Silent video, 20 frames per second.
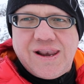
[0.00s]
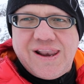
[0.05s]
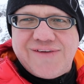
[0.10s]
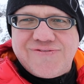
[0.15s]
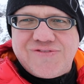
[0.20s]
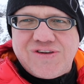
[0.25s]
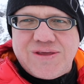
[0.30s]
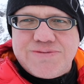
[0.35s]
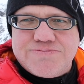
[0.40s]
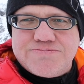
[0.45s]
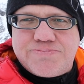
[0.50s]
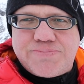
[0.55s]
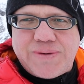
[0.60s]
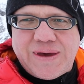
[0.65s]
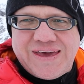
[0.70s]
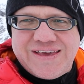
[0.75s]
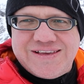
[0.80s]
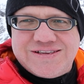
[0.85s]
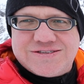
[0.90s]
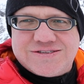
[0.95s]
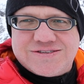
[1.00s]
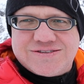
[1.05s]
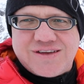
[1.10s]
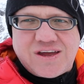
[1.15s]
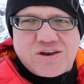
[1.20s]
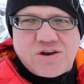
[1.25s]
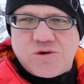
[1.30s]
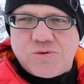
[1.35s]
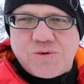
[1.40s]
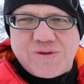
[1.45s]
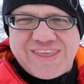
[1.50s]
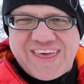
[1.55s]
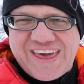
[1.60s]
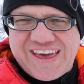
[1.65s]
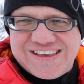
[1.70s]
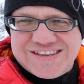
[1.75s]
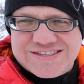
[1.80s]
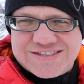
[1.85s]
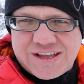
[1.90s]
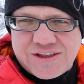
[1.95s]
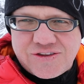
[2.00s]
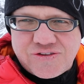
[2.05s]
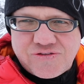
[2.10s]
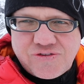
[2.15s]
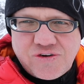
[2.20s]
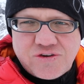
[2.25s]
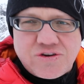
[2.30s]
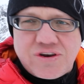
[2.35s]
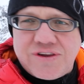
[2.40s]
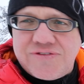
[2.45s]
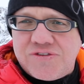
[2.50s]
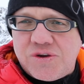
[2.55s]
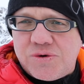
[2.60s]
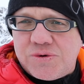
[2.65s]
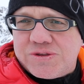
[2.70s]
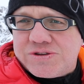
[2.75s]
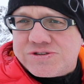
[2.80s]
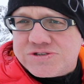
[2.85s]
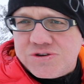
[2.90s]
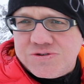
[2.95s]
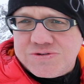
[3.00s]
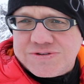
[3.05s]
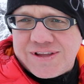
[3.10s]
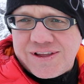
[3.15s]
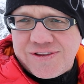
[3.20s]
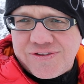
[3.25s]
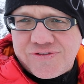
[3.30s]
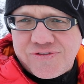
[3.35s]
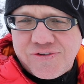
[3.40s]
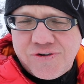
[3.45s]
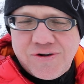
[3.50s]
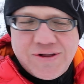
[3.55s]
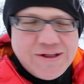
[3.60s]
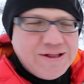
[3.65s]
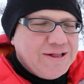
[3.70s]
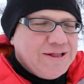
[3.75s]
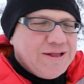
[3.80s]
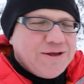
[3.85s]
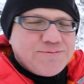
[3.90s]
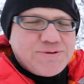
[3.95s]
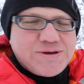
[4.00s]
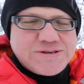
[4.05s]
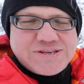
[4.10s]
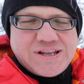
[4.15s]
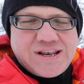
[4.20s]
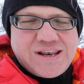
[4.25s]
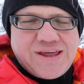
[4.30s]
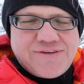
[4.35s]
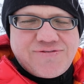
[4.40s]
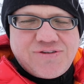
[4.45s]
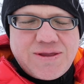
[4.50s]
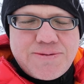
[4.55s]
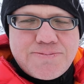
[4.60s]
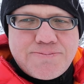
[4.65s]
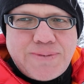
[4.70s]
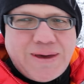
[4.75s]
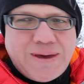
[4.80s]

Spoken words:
leveling base. I don't know what the A stands for. I don't even know what the 2 stands for. But it's a leveling